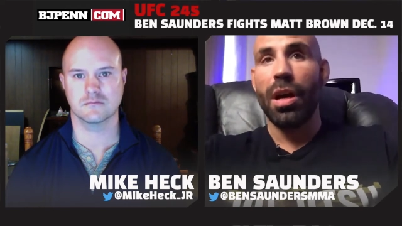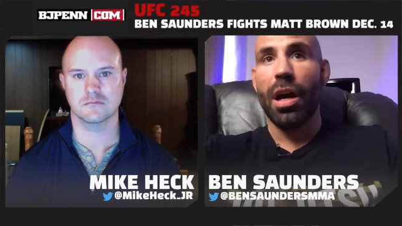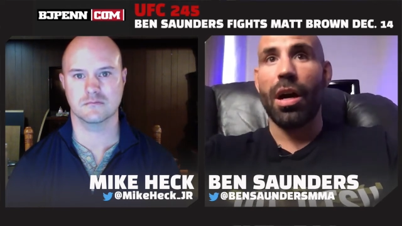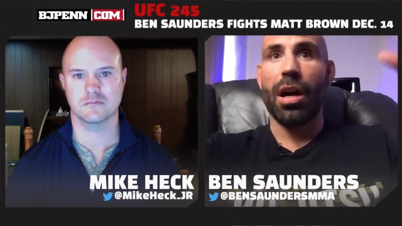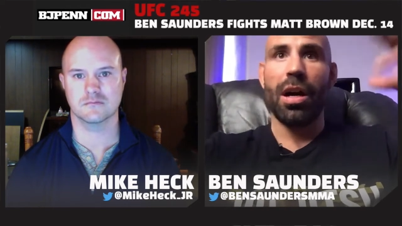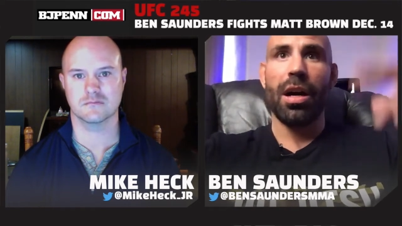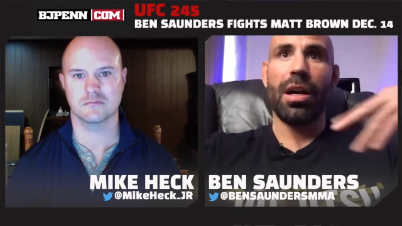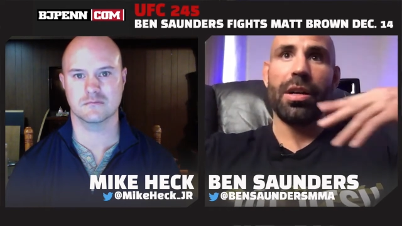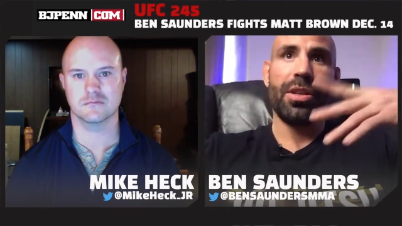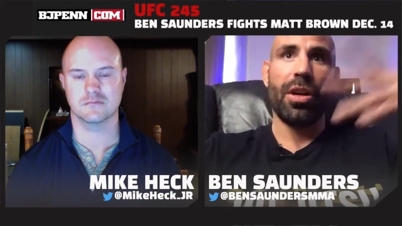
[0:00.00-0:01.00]

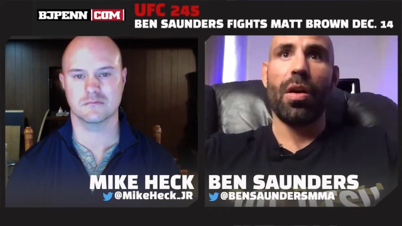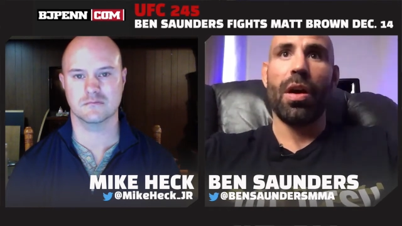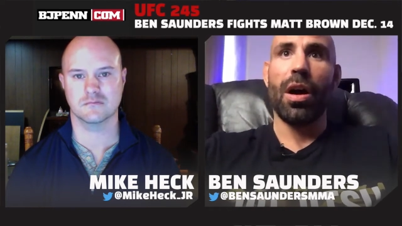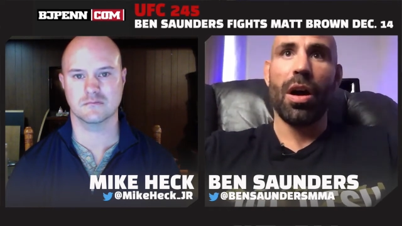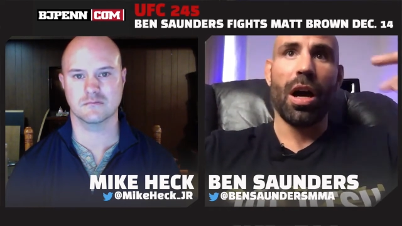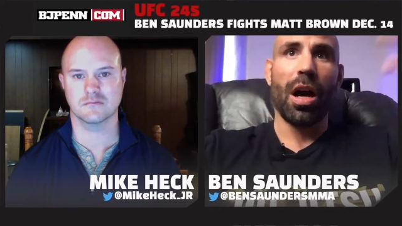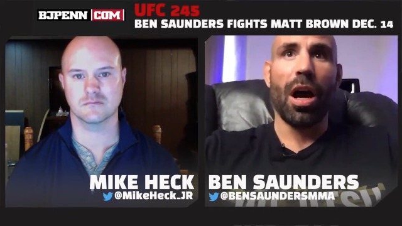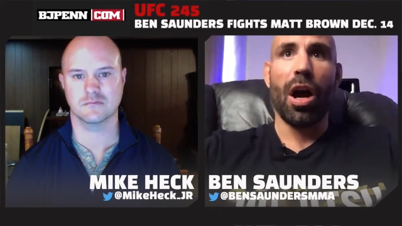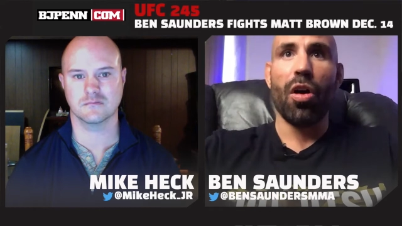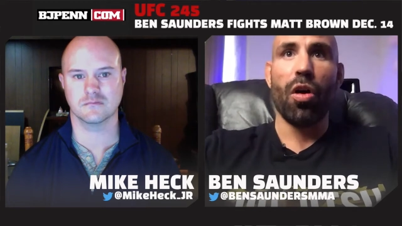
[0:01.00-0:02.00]
Speaker 1: uh, you know, I,
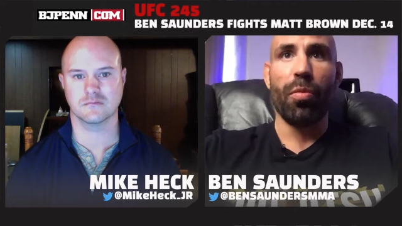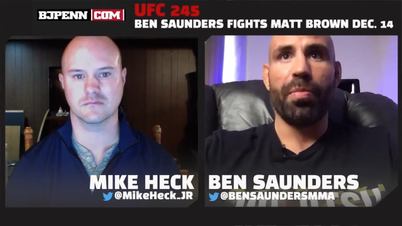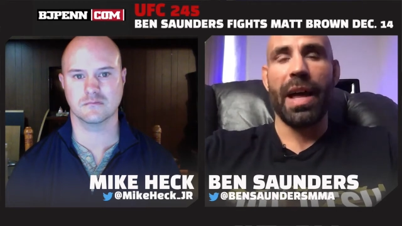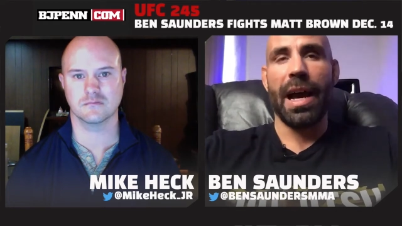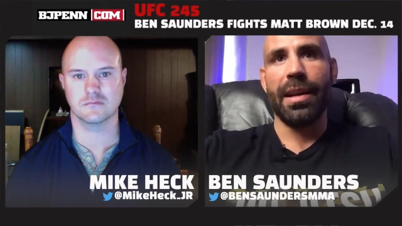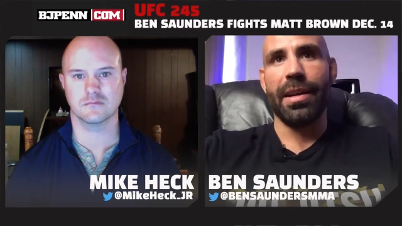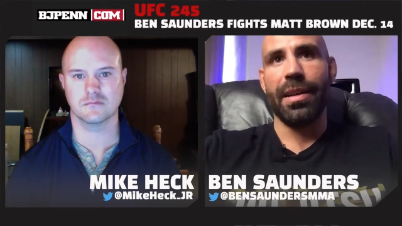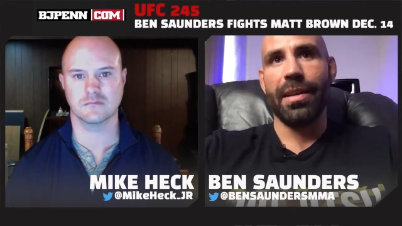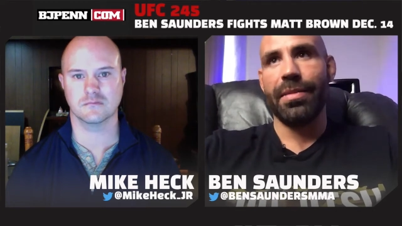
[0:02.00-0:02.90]
I, I hope that